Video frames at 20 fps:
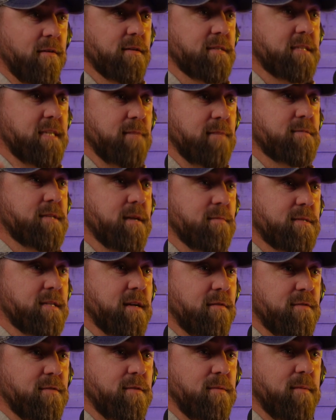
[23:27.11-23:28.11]
Let's keep some
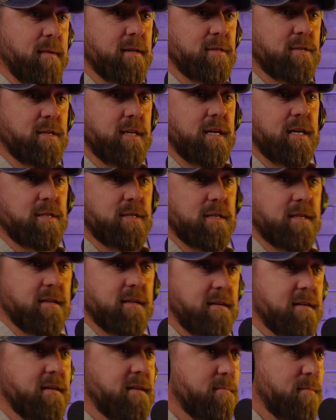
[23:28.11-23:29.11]
stuff to the
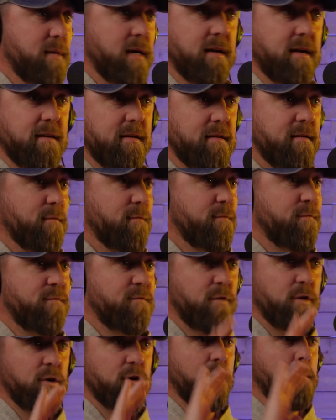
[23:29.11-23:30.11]
imagination. But
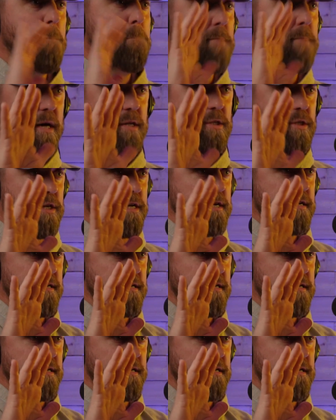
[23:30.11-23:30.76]
full butt